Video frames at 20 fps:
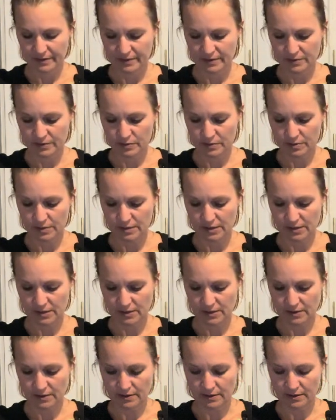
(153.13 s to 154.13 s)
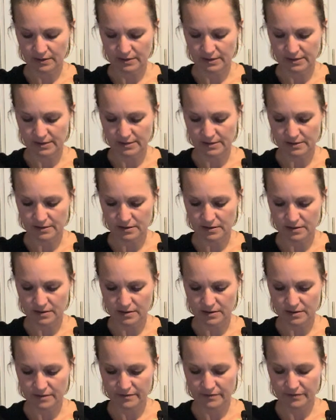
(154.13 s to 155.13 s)
So take all of these
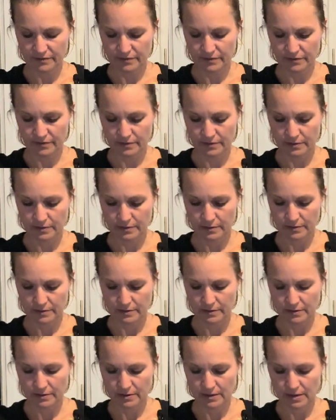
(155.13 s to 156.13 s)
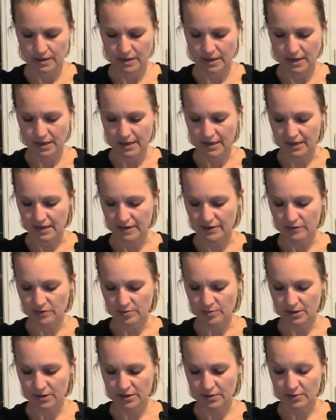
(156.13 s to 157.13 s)
off. And
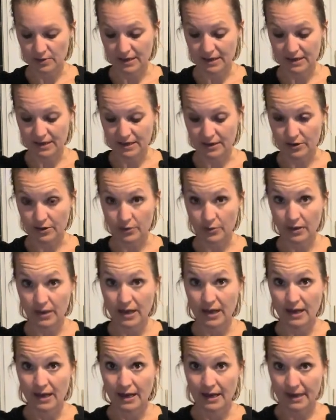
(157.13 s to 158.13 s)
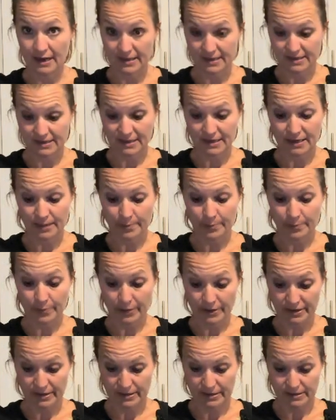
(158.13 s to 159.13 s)
everybody right now has an
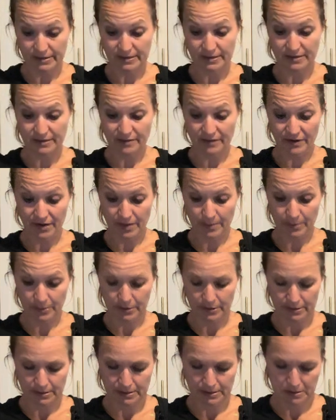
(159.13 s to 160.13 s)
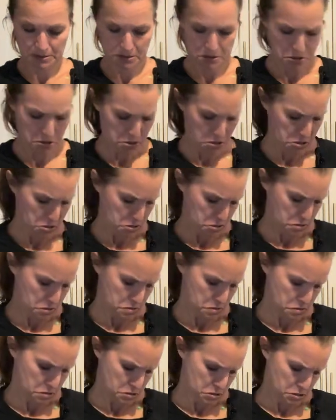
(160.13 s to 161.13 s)
abundance of apples.
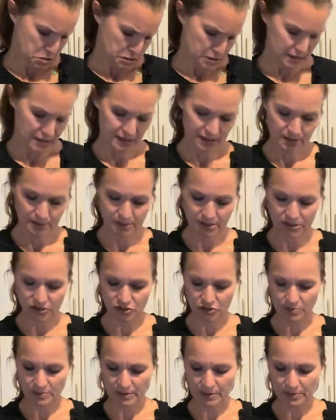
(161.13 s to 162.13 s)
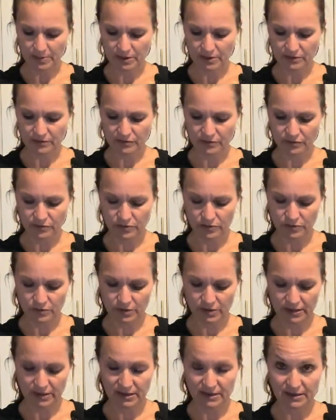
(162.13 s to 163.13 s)
I gotta make sure my microphone's
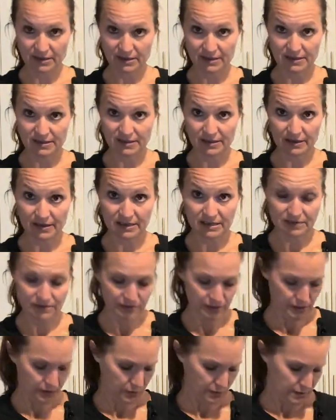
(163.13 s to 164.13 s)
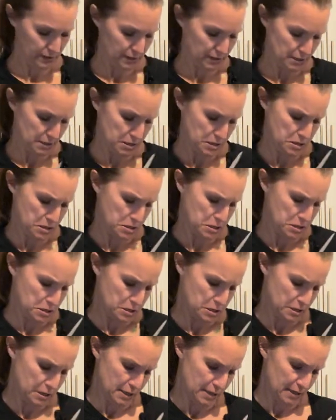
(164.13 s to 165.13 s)
working because the last video I did,
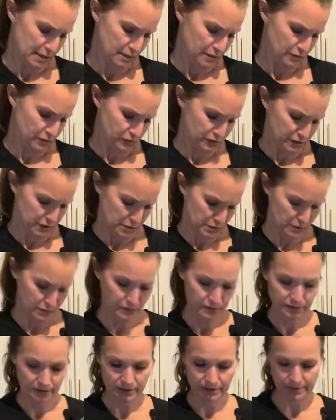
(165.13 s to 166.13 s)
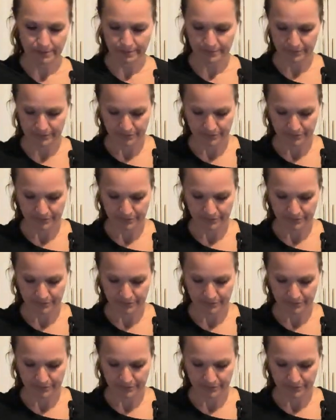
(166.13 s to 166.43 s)
I had no sound. Yep.